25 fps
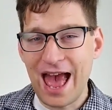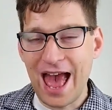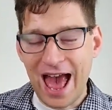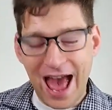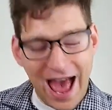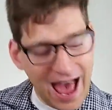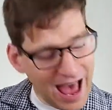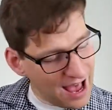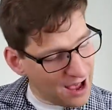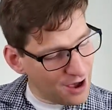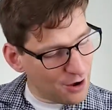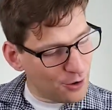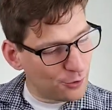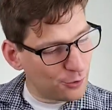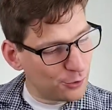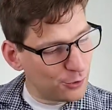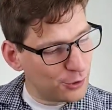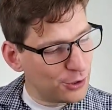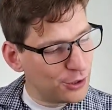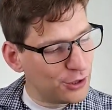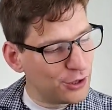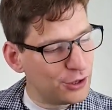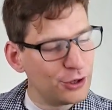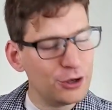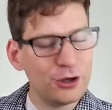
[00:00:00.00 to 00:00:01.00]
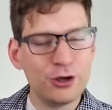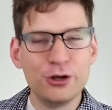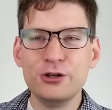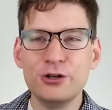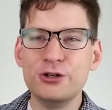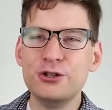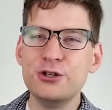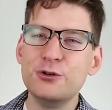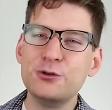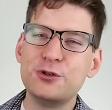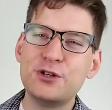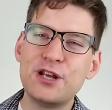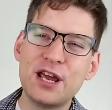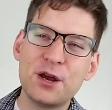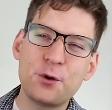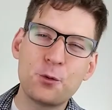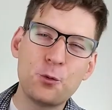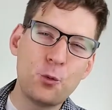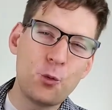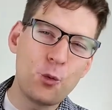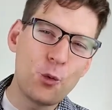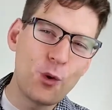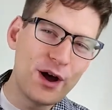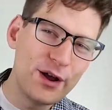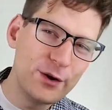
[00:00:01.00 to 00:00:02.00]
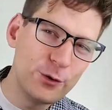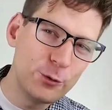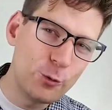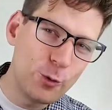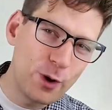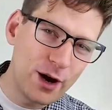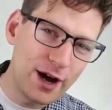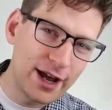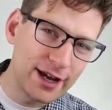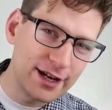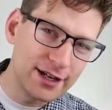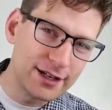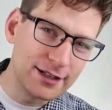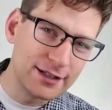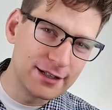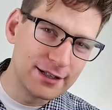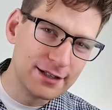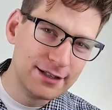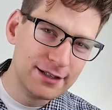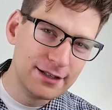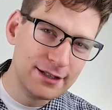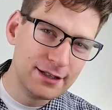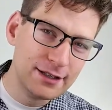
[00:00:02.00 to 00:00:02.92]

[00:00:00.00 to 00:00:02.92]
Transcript: How do you take one wire